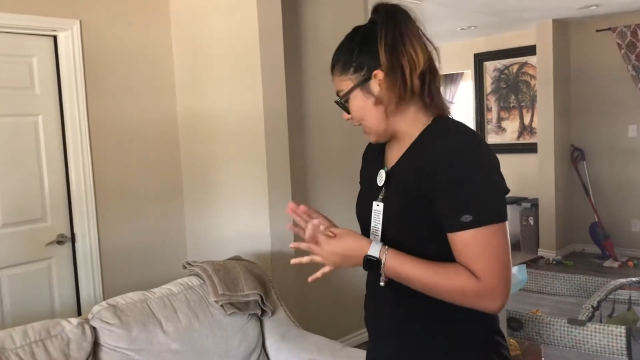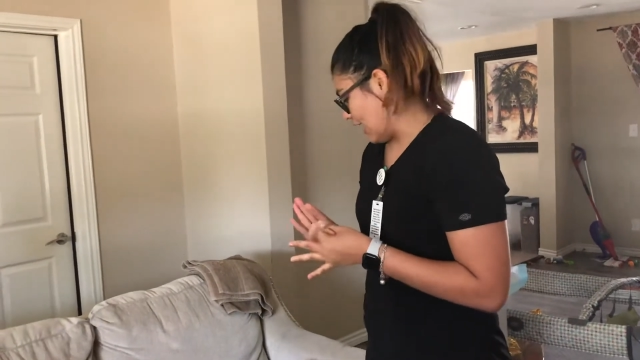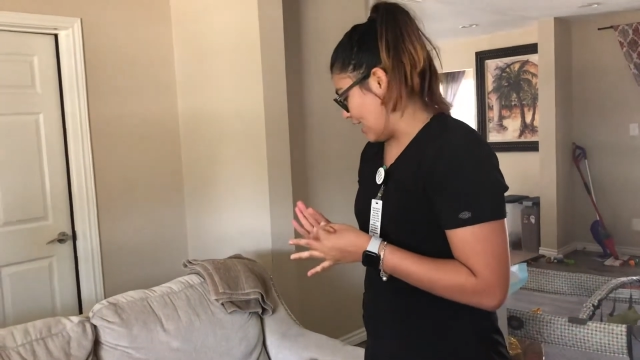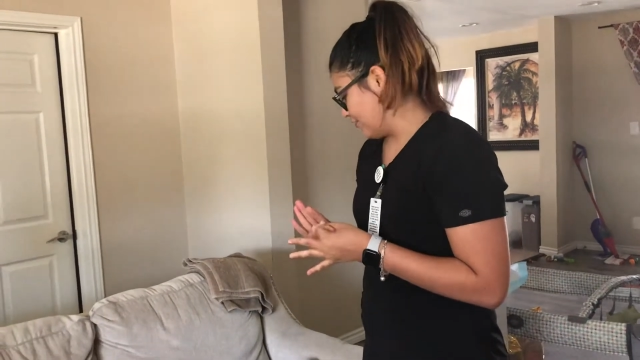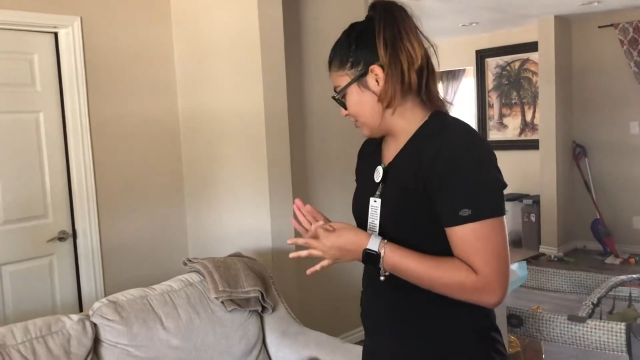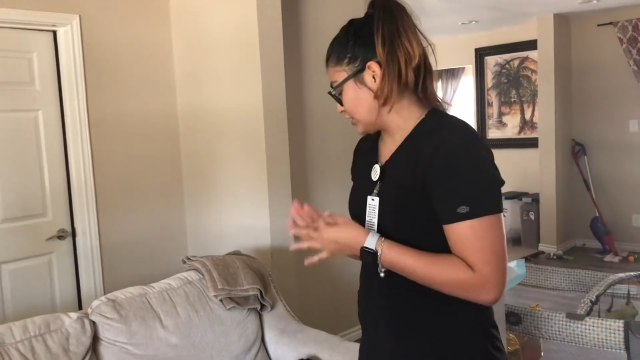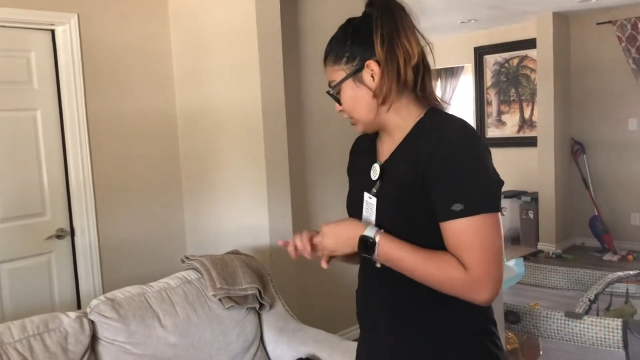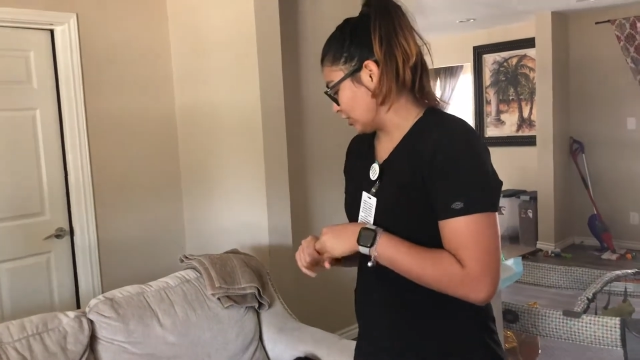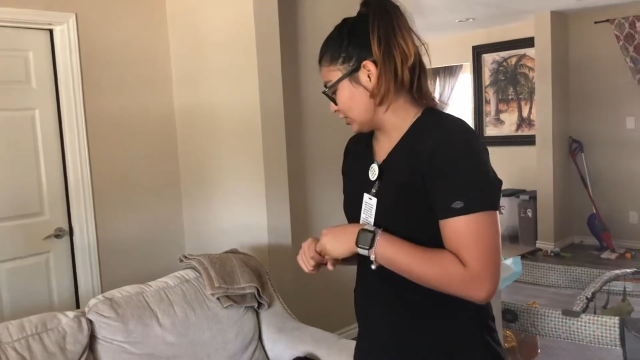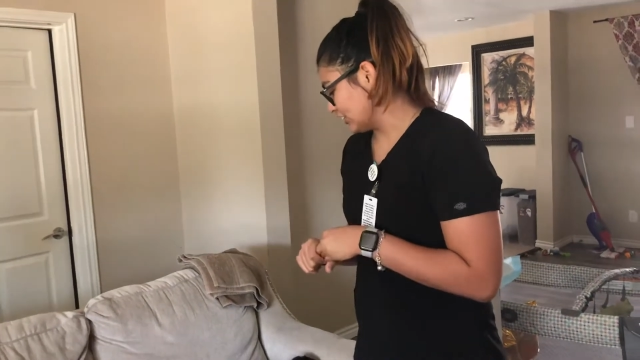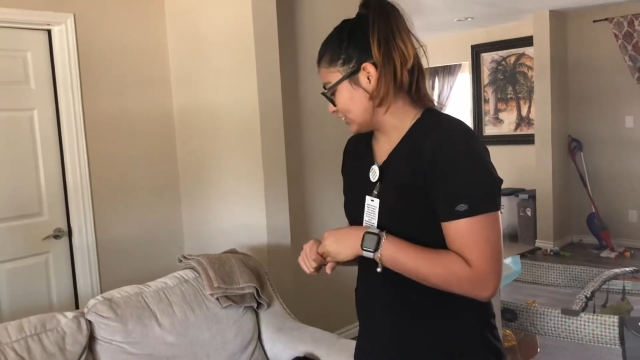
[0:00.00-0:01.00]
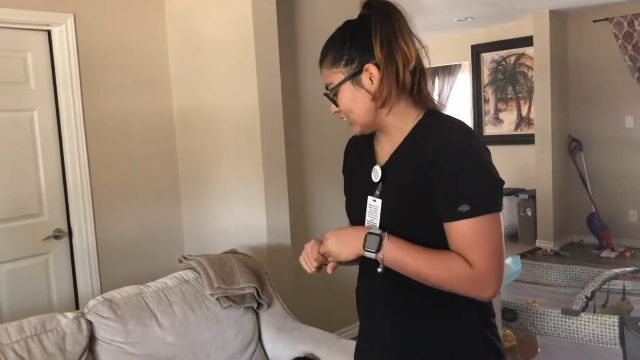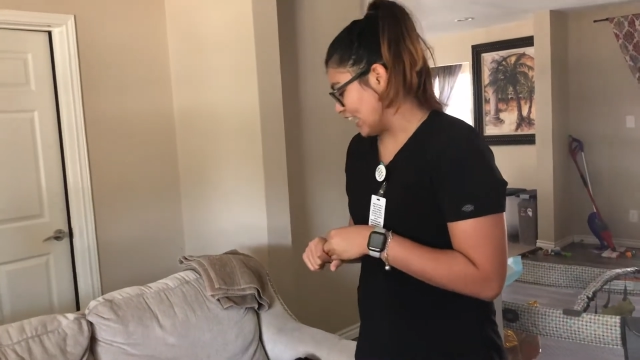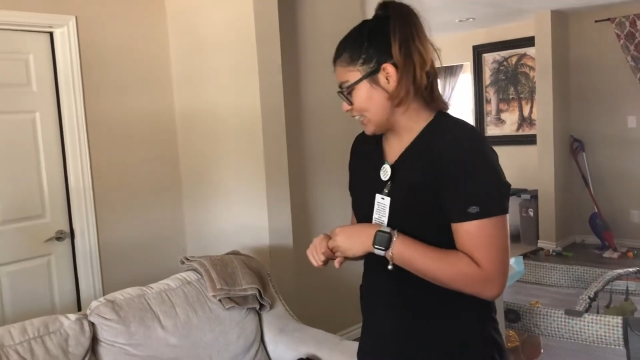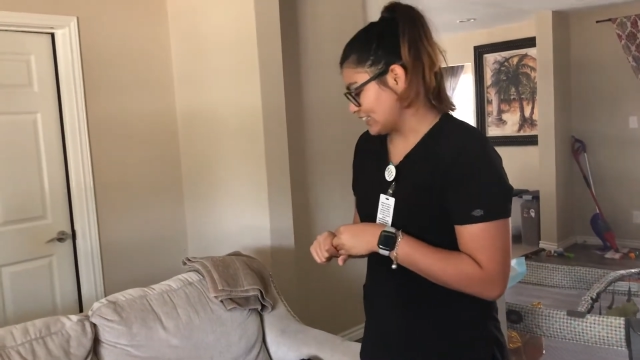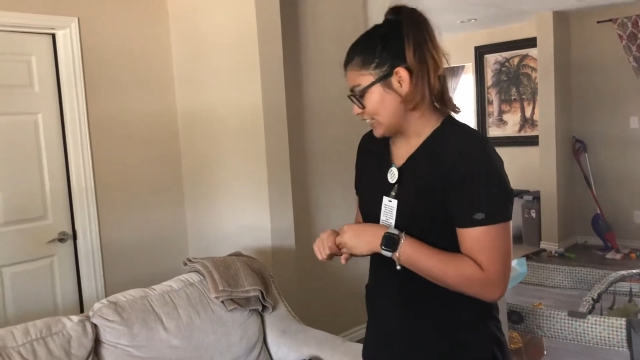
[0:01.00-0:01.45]
if he's allergic to
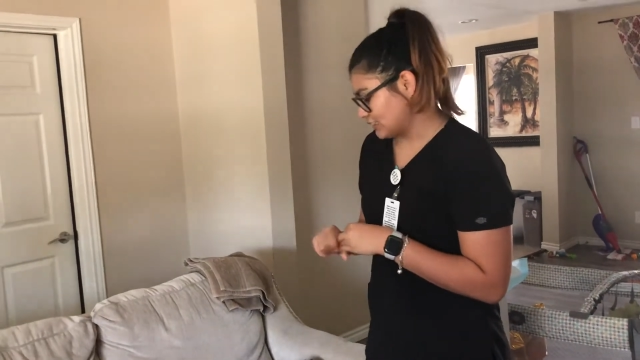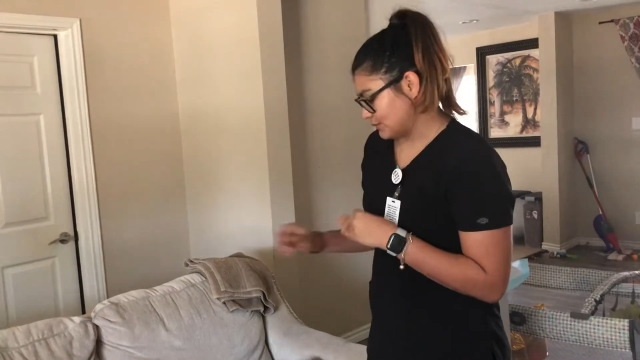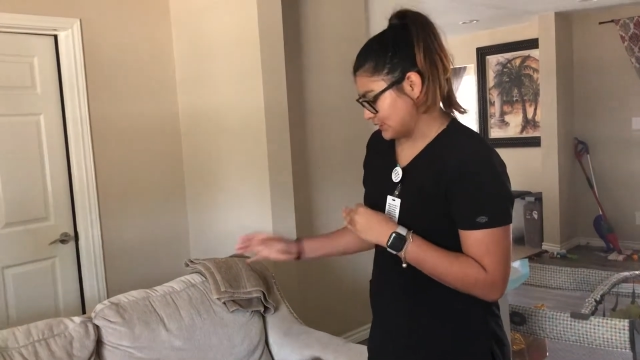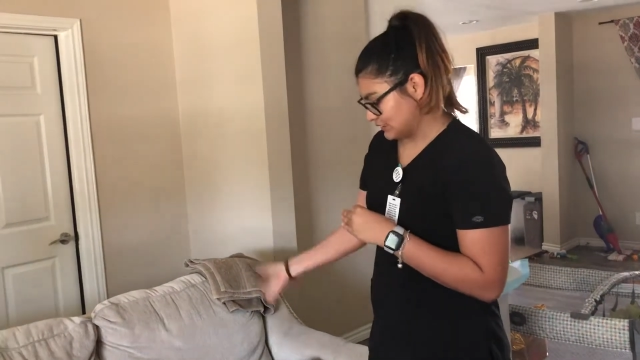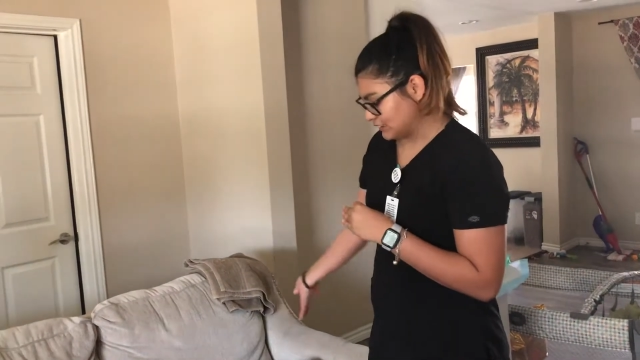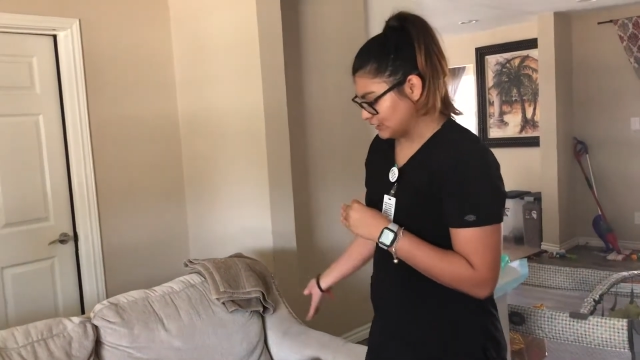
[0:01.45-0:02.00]
latex, but since he's